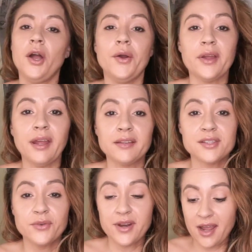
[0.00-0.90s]
Okay,
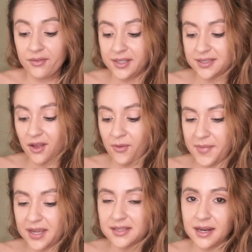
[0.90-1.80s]
so now that it's all
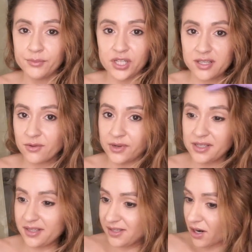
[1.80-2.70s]
mixed, I'm just going
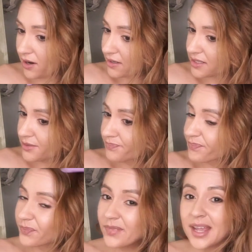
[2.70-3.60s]
to start
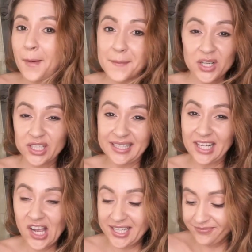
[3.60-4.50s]
putting
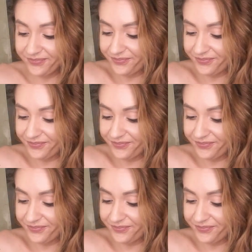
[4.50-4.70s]
it on.